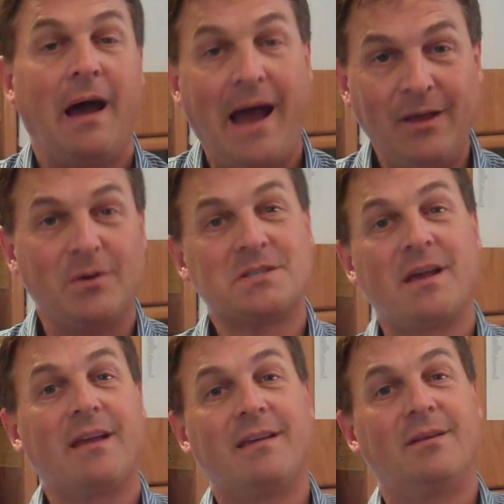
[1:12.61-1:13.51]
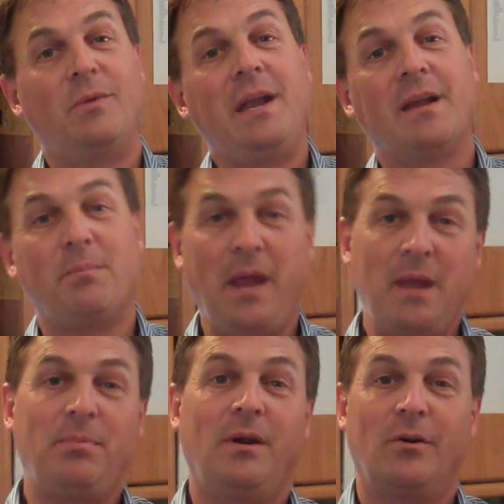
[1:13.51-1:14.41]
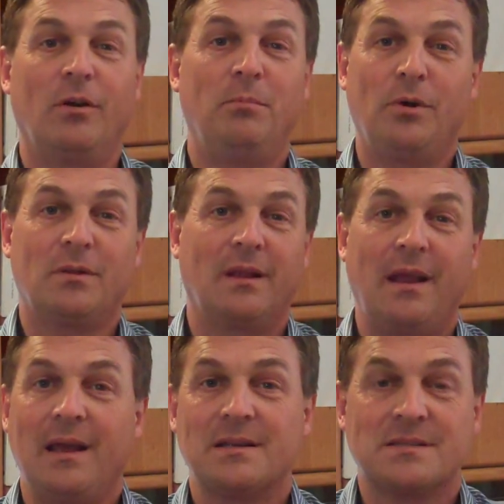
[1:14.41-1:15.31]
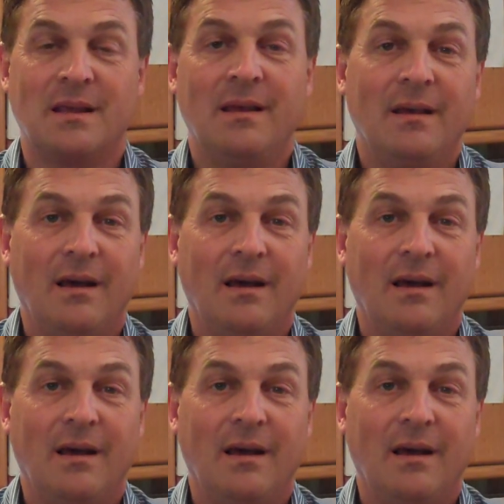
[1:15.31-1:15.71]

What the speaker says: I always like reading a paper or a book that has